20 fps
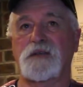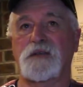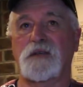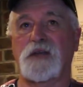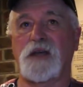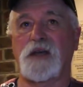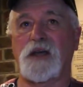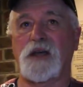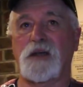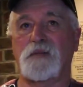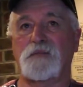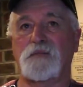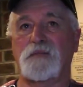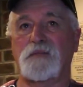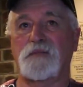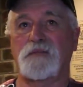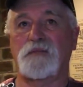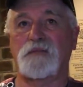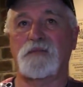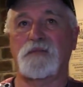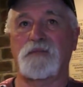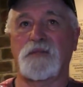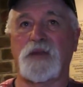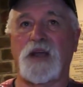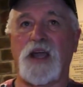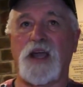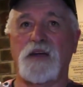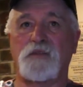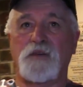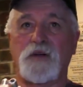I
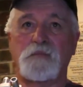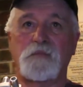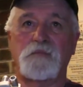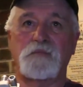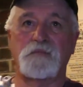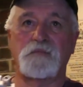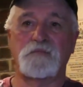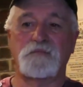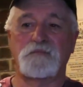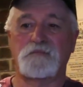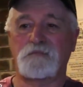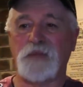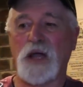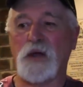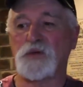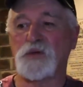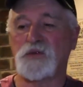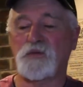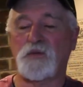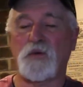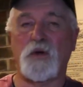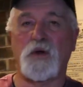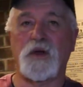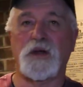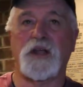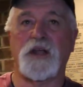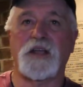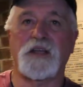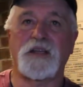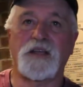have a pouch for
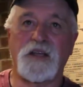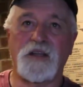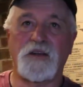it.